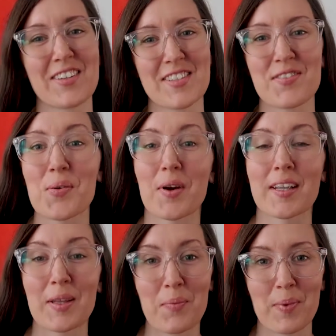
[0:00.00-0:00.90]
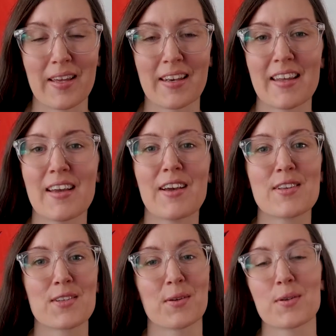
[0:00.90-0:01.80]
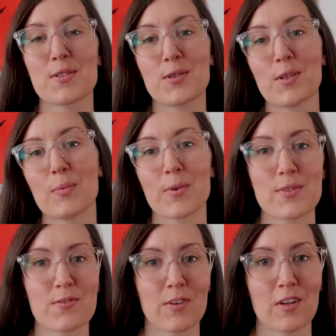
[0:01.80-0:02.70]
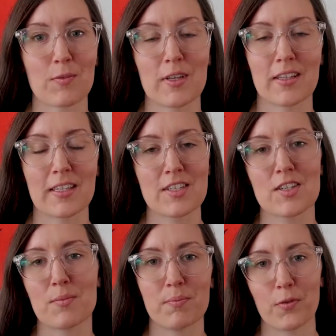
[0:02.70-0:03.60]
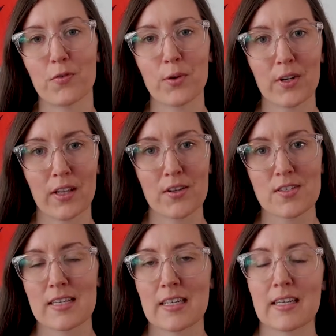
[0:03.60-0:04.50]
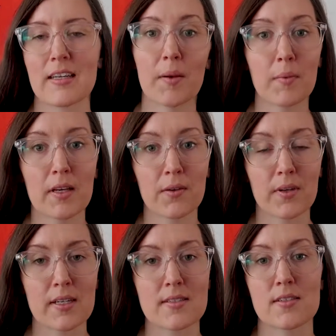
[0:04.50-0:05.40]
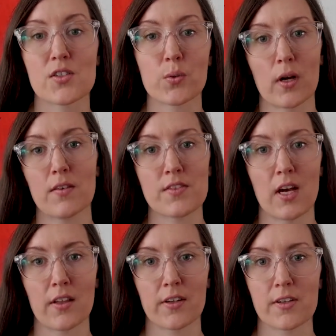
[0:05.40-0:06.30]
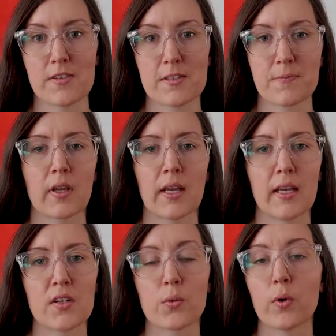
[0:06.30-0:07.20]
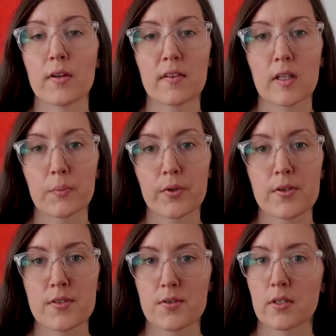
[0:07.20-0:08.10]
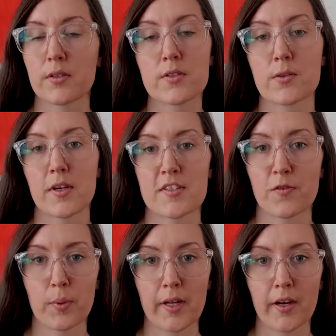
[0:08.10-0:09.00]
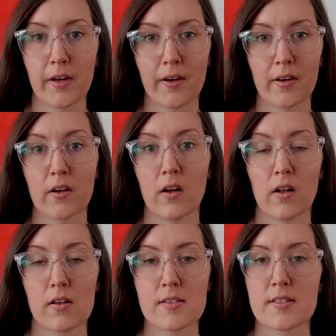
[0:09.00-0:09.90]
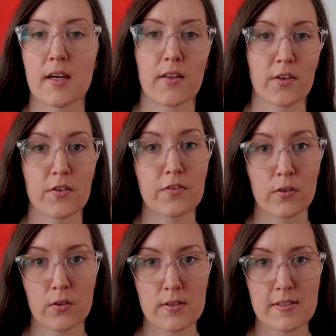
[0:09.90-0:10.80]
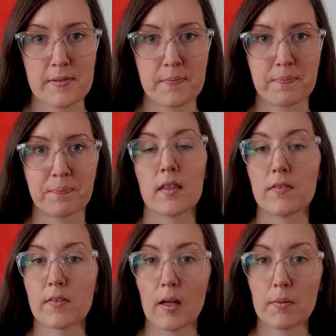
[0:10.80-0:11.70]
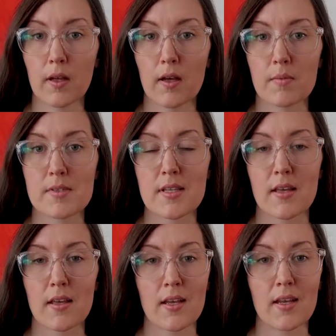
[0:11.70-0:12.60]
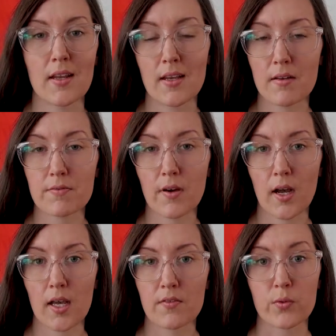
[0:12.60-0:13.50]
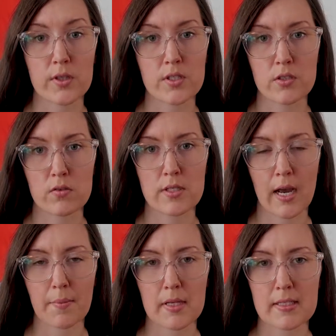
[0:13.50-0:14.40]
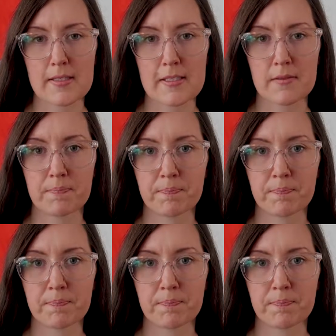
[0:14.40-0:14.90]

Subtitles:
if you want to limp in. So there were 2 limpers in front of me that each had put $4 in. make a raise to $12, and one of the limpers, who's a loose aggressive player, calls, the other folds. The flop comes 8-8-5 with 2 diamonds.